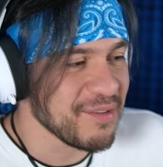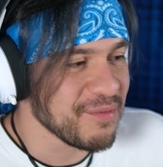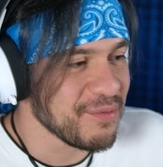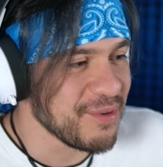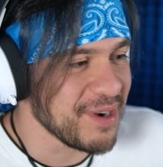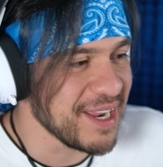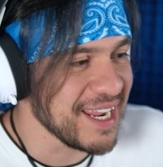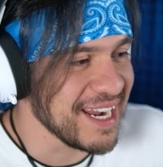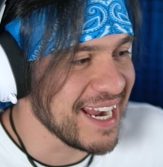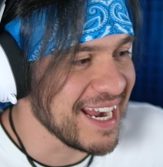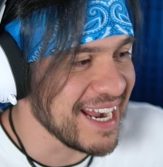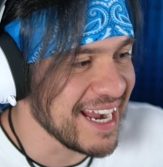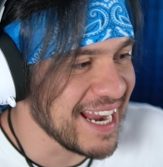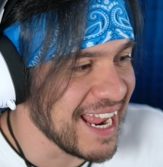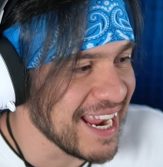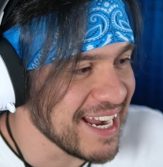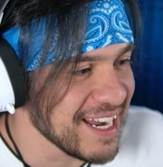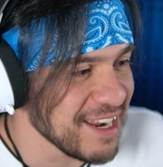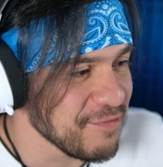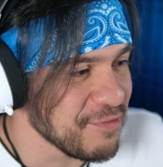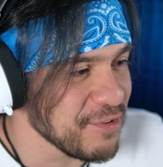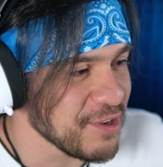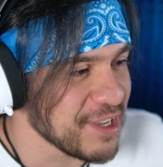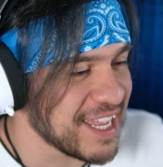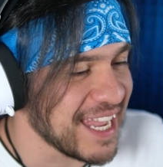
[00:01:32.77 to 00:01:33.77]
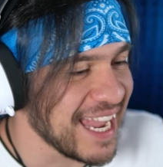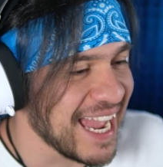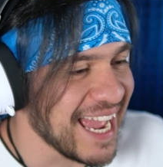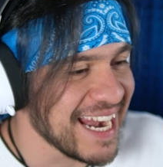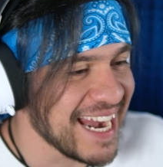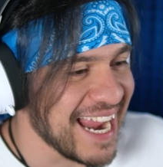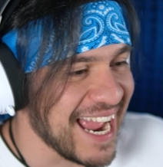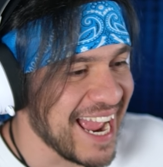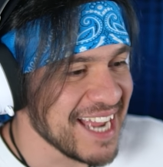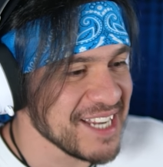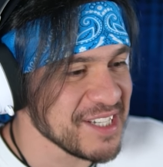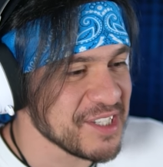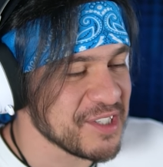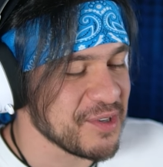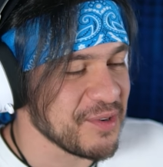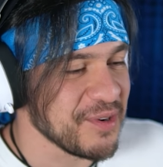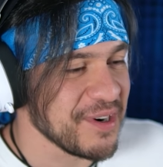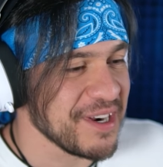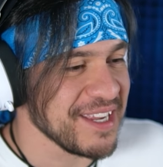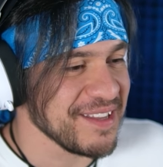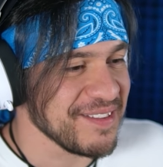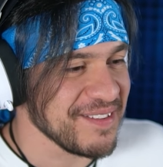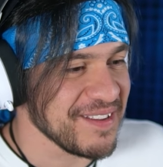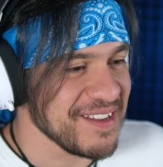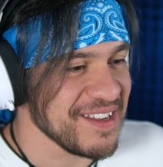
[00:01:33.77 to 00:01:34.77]
Read it. And if you can't answer
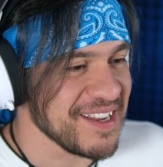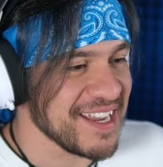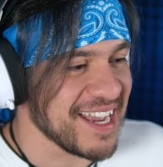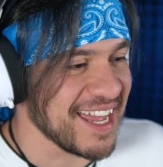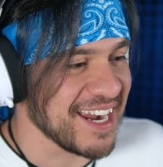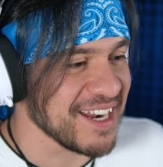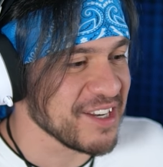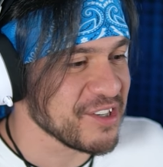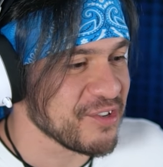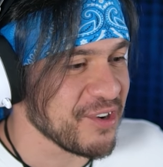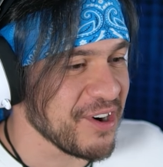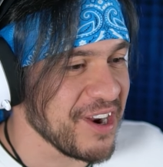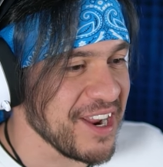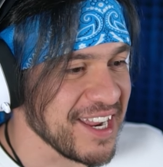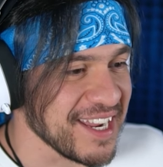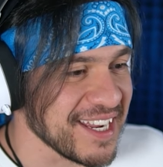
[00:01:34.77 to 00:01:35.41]
it, then you got to drink.